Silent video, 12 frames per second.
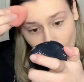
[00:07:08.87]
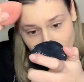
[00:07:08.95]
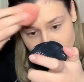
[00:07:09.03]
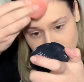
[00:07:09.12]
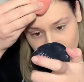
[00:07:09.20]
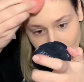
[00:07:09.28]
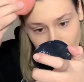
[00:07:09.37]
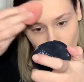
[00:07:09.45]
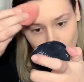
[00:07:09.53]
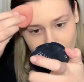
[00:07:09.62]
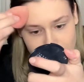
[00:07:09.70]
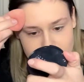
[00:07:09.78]
I just like
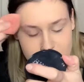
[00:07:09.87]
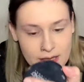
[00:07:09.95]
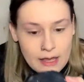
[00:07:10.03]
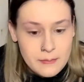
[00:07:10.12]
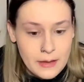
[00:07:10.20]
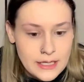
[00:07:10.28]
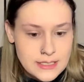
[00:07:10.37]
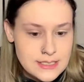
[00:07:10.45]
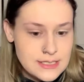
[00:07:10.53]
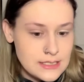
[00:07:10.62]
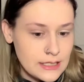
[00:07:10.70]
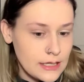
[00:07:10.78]
the way it's making my
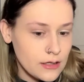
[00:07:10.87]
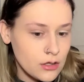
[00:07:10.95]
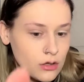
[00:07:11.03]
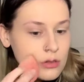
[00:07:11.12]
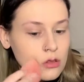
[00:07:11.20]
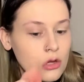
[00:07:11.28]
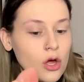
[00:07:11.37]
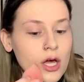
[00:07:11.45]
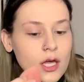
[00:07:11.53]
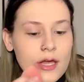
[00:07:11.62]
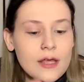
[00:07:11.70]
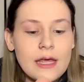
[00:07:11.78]
skin
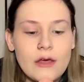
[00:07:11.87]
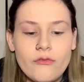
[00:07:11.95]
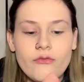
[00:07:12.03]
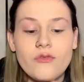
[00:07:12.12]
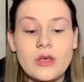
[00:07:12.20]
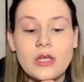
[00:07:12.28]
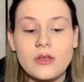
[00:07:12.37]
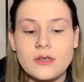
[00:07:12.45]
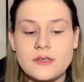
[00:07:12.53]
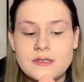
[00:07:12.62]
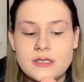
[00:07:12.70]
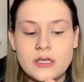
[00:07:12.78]
look. It
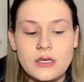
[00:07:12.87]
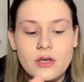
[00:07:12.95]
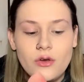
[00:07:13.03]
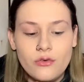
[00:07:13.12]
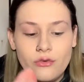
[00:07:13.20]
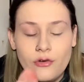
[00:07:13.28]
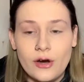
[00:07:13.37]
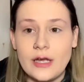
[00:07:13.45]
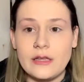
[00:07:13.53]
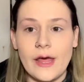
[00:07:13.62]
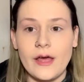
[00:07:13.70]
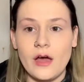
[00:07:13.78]
feels
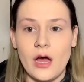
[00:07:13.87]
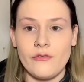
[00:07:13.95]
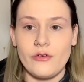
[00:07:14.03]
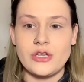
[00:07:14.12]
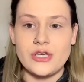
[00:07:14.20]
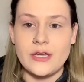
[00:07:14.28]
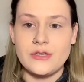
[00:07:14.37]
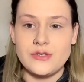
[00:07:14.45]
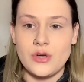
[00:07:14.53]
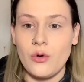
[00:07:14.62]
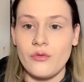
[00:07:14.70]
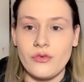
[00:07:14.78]
very light coverage. I
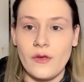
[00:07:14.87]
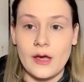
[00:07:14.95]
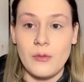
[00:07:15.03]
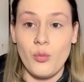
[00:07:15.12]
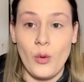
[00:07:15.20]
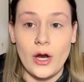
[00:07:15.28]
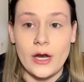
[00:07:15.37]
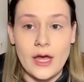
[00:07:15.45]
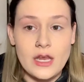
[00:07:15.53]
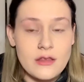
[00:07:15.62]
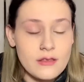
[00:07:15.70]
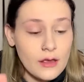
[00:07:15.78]
don't feel like I'm wearing
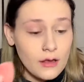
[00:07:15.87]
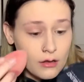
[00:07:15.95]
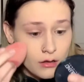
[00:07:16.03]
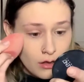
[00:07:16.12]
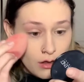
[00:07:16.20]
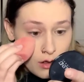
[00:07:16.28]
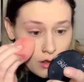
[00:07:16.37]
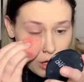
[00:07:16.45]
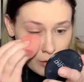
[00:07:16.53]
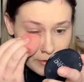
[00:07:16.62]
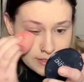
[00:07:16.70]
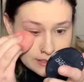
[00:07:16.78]
anything
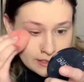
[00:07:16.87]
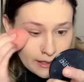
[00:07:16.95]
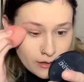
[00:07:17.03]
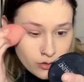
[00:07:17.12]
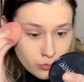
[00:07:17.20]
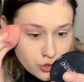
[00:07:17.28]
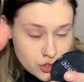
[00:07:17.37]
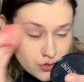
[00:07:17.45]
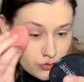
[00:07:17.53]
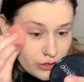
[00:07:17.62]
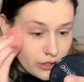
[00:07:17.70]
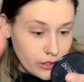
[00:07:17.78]
on my skin, which
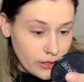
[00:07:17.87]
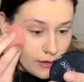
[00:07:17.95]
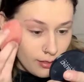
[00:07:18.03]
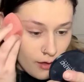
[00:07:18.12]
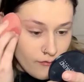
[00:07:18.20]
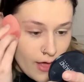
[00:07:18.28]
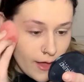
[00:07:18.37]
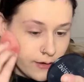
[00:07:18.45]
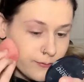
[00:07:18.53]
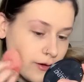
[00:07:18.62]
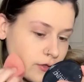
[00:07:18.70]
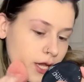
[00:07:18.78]
is really good. I love that in
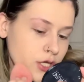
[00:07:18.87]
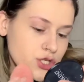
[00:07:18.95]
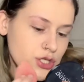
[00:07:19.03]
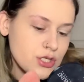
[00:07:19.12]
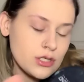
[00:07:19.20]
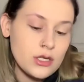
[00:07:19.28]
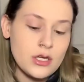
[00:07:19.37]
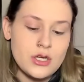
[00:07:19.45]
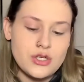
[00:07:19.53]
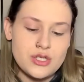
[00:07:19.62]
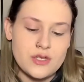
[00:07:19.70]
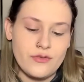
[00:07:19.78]
a foundation.
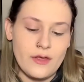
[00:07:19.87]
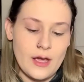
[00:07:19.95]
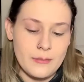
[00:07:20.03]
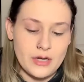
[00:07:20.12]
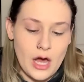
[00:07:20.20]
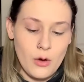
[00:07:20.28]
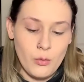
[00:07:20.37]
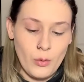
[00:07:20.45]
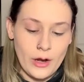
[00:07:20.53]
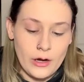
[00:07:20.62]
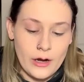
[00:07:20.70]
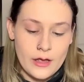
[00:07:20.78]
Just to feel like I'm not
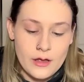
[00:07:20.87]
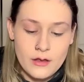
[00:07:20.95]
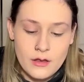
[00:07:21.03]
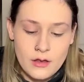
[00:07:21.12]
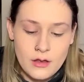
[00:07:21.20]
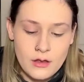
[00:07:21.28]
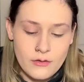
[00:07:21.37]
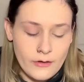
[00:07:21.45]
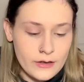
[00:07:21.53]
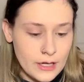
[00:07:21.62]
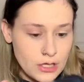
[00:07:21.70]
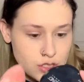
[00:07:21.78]
wearing
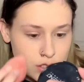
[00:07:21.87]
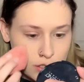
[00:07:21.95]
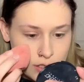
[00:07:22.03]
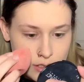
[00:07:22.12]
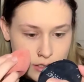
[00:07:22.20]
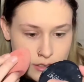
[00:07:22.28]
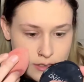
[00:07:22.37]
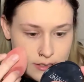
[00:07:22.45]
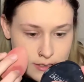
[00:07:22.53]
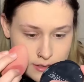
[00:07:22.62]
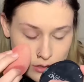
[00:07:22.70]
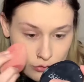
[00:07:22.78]
foundation
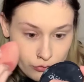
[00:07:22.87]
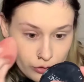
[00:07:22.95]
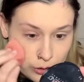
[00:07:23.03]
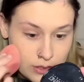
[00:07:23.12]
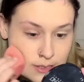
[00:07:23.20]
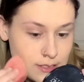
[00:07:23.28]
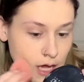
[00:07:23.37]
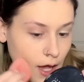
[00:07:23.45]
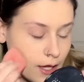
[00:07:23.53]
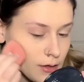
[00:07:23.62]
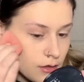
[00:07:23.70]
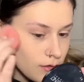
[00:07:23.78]
is a really good
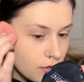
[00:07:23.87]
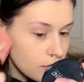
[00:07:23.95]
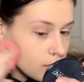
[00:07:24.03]
sign.